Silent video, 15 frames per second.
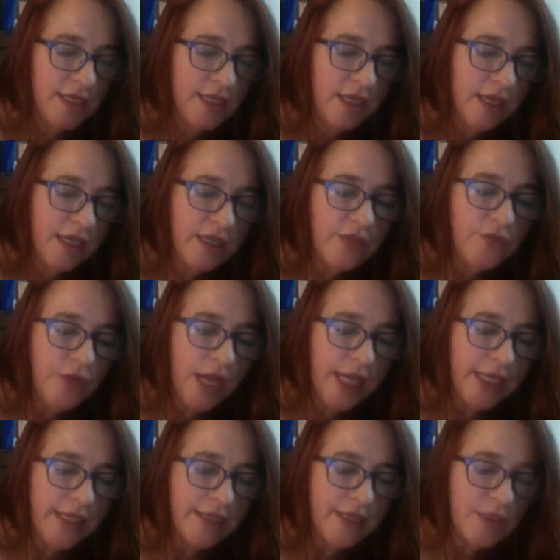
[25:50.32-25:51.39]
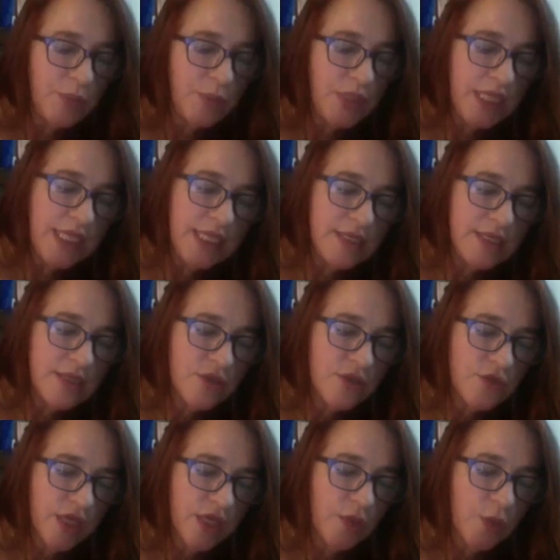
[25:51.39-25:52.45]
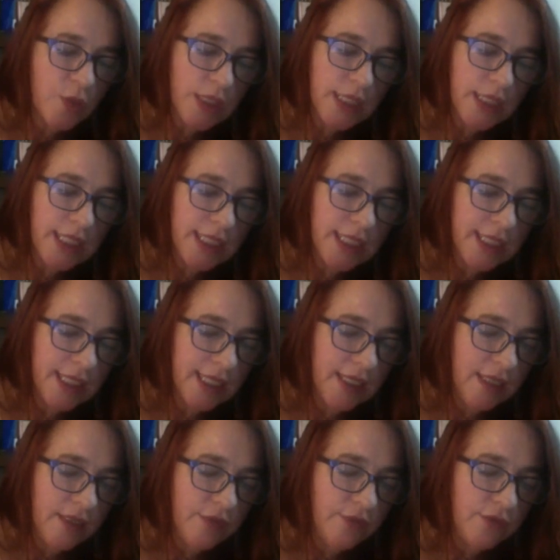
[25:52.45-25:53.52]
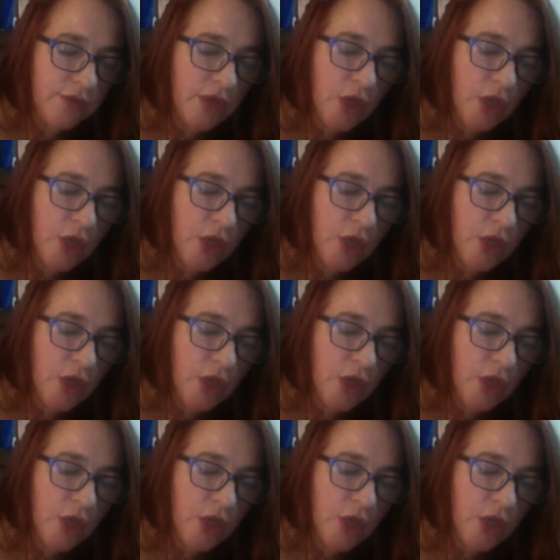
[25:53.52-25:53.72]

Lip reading: invited in peace, tranquility, and love,